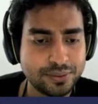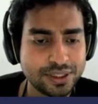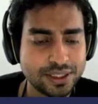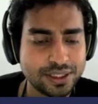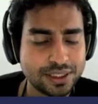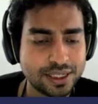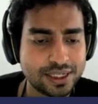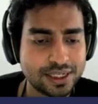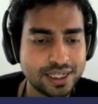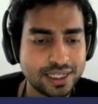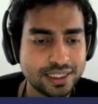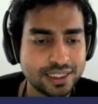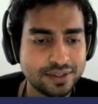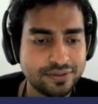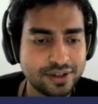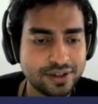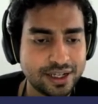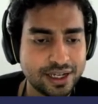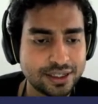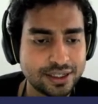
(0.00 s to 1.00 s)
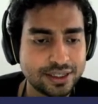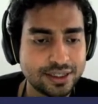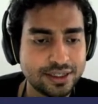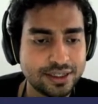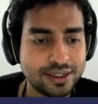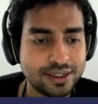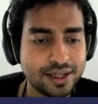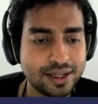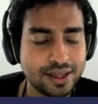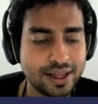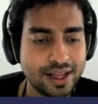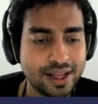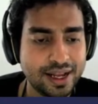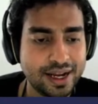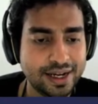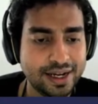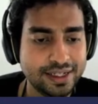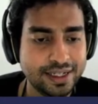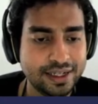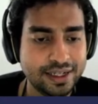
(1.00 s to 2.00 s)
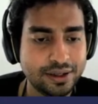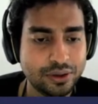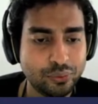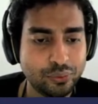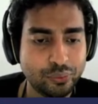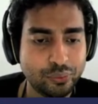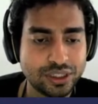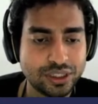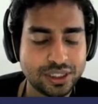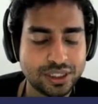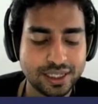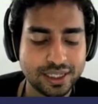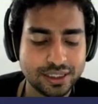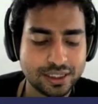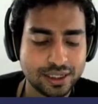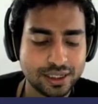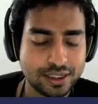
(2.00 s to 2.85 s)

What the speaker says: which is the classification ID, which sets